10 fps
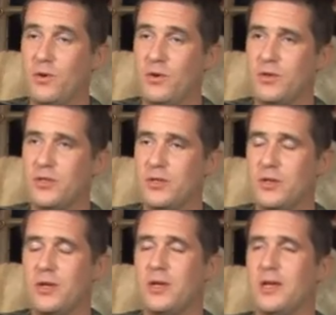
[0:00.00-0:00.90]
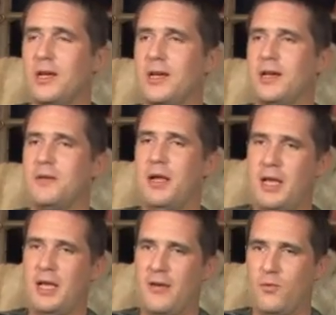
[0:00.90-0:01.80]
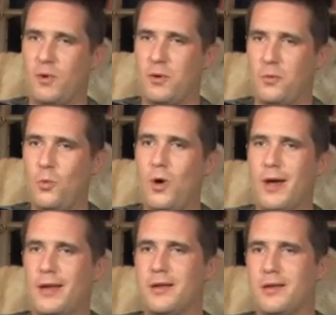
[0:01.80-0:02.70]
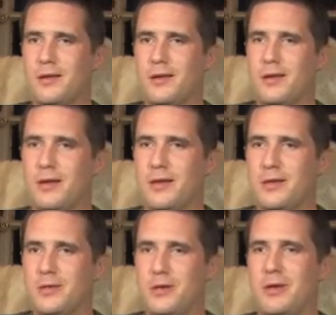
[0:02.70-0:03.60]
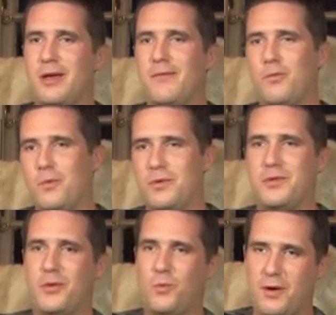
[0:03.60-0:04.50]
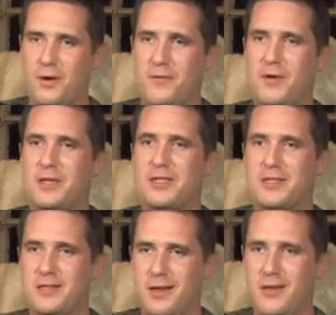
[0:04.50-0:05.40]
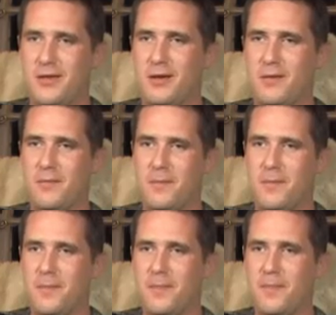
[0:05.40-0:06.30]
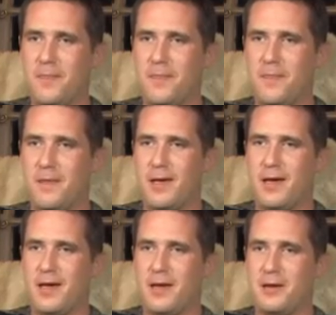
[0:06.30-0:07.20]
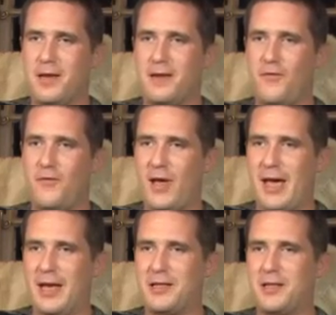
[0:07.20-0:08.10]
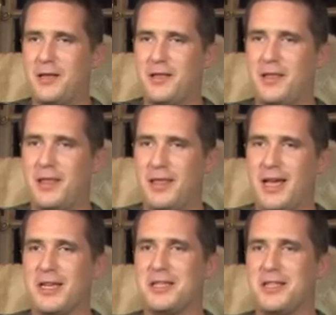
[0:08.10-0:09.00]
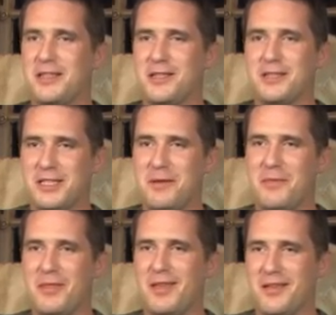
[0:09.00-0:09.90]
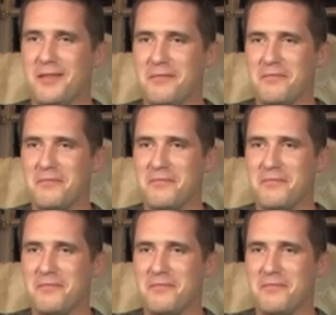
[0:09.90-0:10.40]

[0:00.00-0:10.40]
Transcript: course, uh, and you have one white. So you have one versus the other. And in fact, they actually do the same thing.